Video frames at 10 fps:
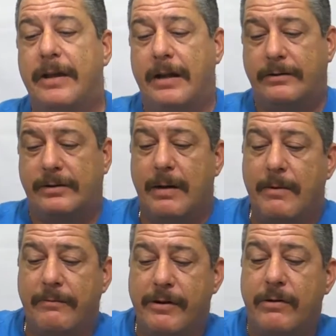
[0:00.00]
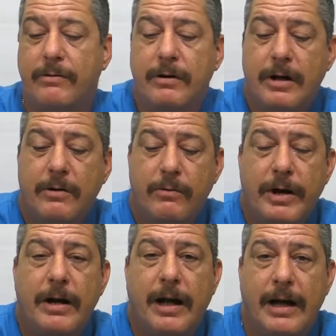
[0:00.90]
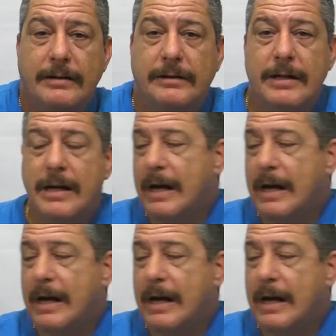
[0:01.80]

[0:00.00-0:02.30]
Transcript: that some of you realized,